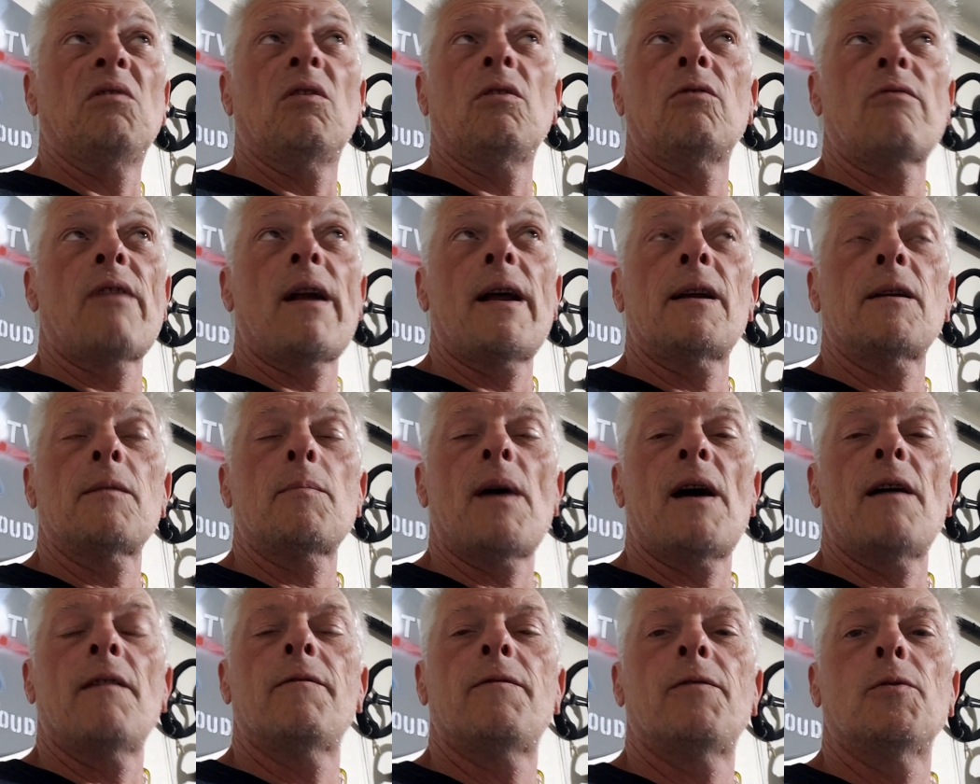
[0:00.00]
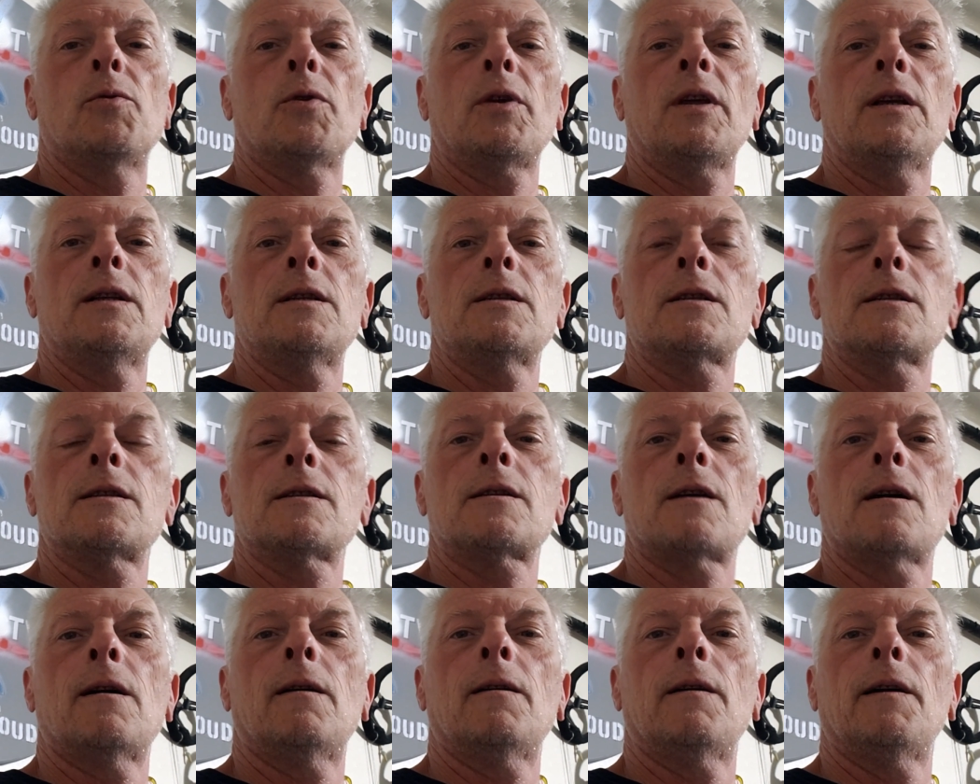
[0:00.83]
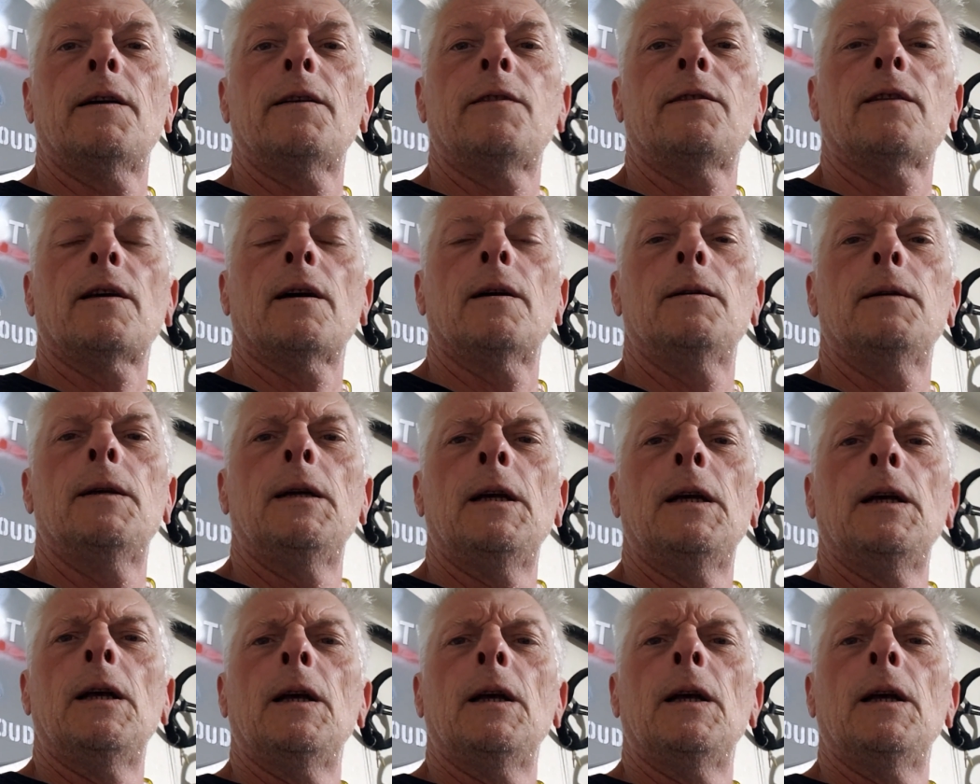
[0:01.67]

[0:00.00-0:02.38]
around about 40 inches high, so